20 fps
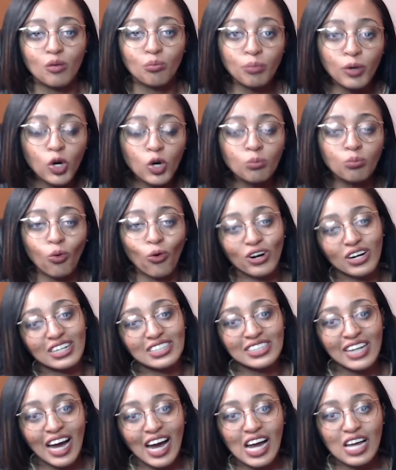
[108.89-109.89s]
billboard
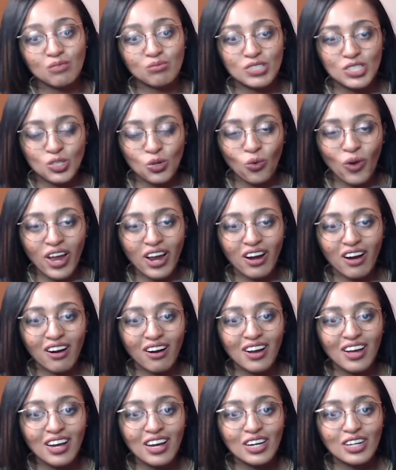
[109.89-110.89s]
in Times Square
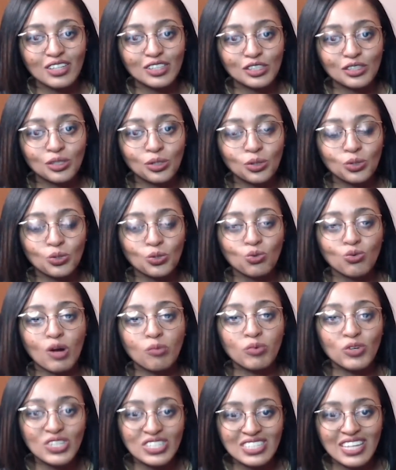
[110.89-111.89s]
to
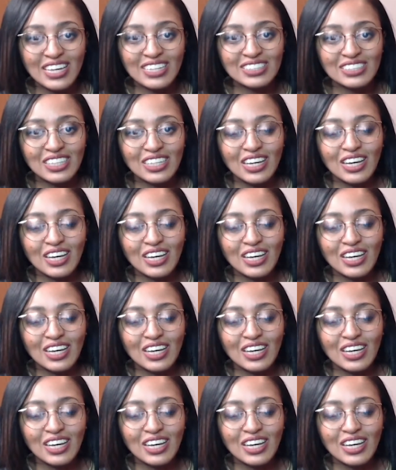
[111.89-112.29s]
represent